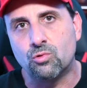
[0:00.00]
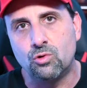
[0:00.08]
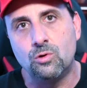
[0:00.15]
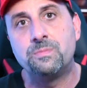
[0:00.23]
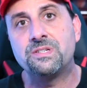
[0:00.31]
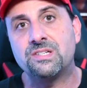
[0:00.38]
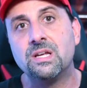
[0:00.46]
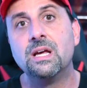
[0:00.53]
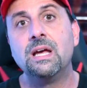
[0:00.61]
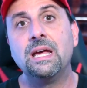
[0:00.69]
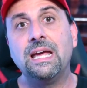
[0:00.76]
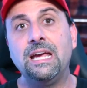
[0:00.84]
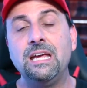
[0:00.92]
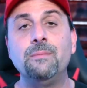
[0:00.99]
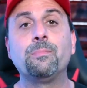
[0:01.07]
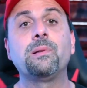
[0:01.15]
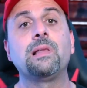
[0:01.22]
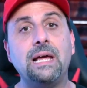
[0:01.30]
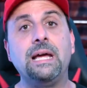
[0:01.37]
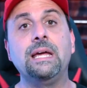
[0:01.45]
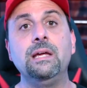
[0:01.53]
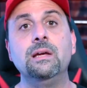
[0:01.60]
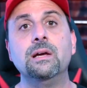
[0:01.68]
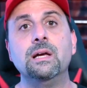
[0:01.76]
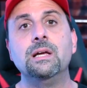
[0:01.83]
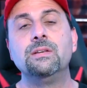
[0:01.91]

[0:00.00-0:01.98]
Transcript: groups in play